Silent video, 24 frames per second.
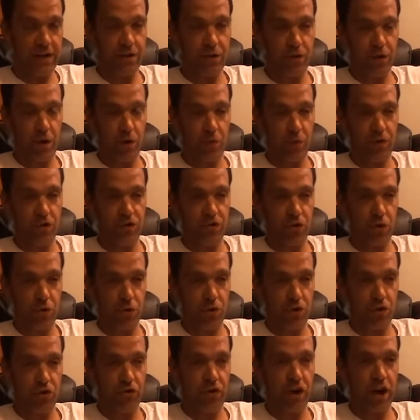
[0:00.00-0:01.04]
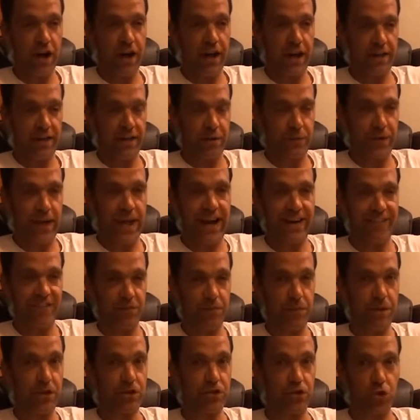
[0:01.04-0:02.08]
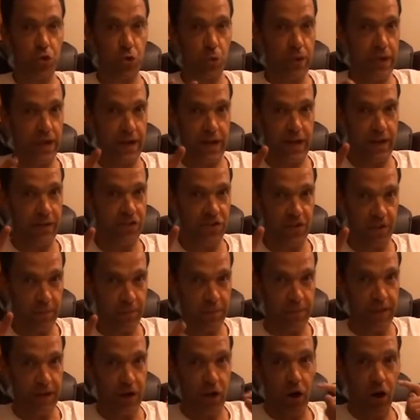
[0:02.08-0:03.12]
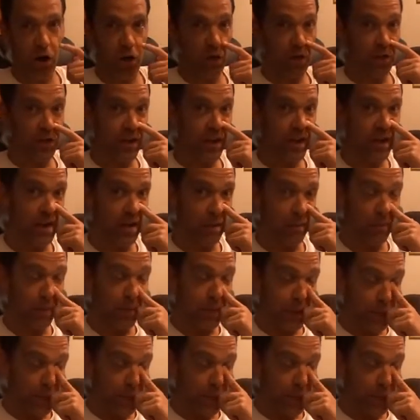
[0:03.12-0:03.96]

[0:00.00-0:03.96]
You know, we're so neurotic that we have to be doing something all the time.